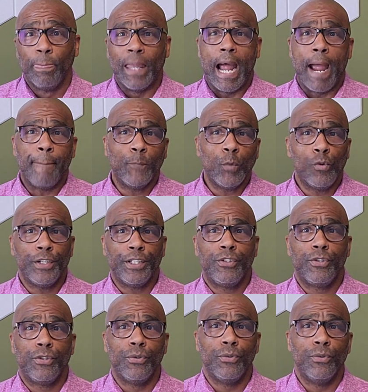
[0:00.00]
I'm going
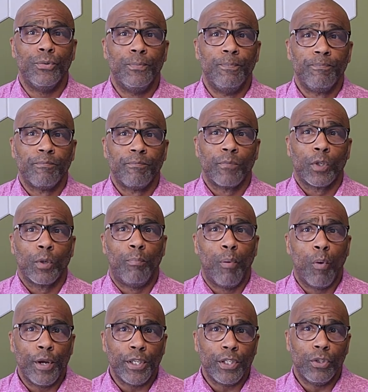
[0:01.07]
to
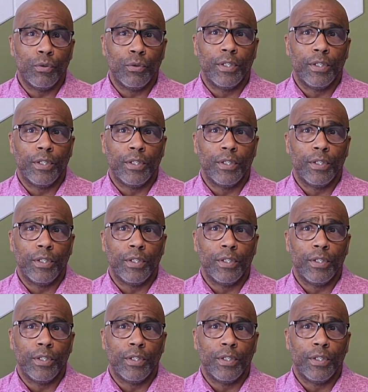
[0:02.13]
point you